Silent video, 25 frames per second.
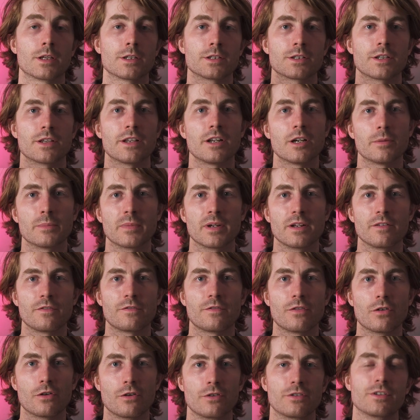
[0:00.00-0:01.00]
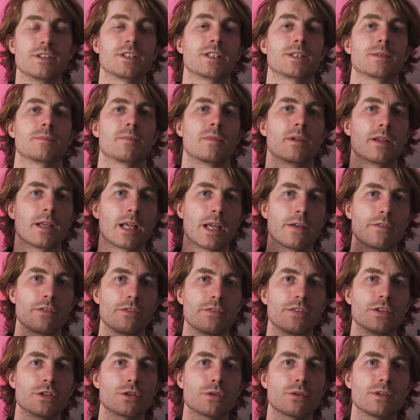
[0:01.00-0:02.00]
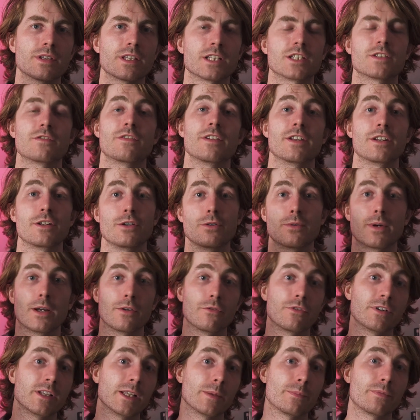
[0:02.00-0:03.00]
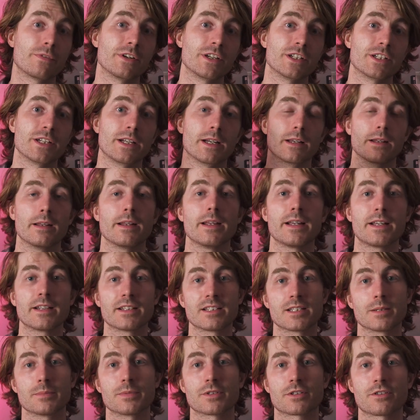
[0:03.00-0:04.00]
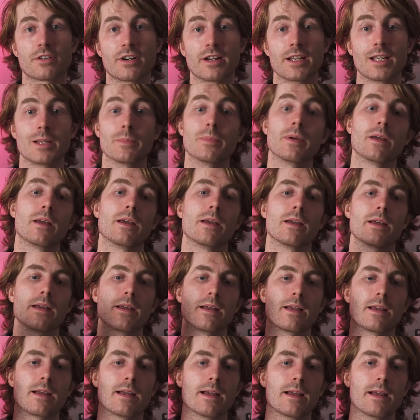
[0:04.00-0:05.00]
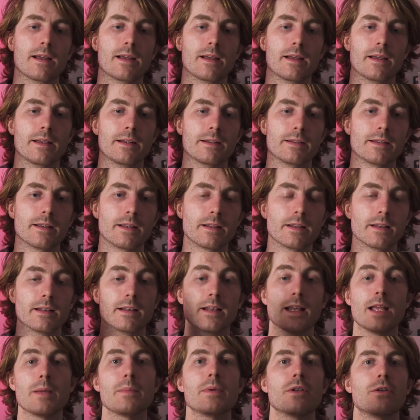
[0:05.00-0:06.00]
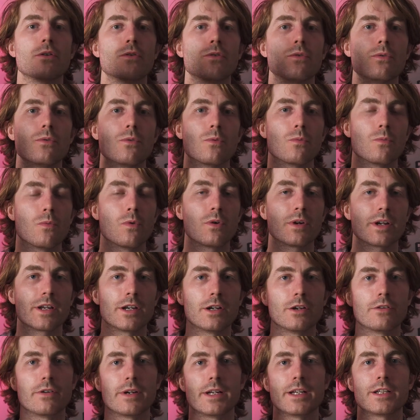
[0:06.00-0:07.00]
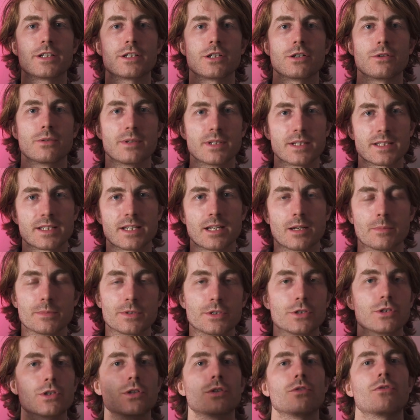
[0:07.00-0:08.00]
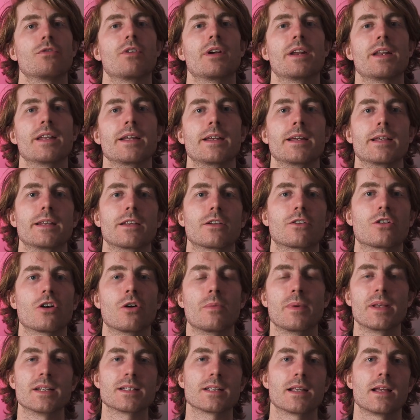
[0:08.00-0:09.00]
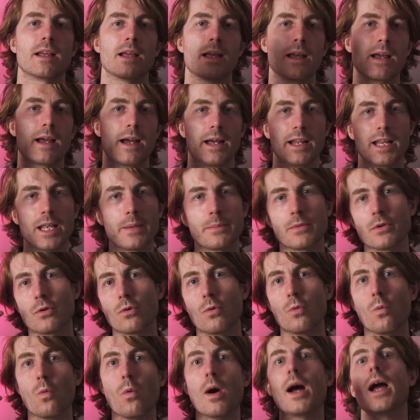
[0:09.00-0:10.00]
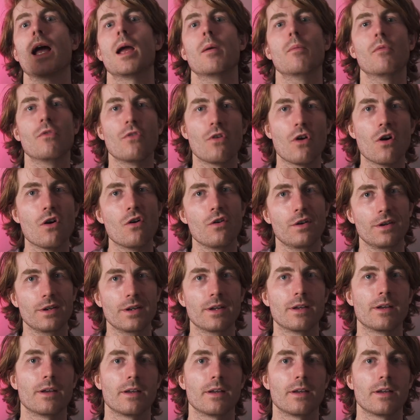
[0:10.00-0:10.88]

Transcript: So there are my thoughts. If you've enjoyed this video, I really appreciate a like and subscribe, and let me know what gear ratio and setups you're running in the comments, and let me know why I'm wrong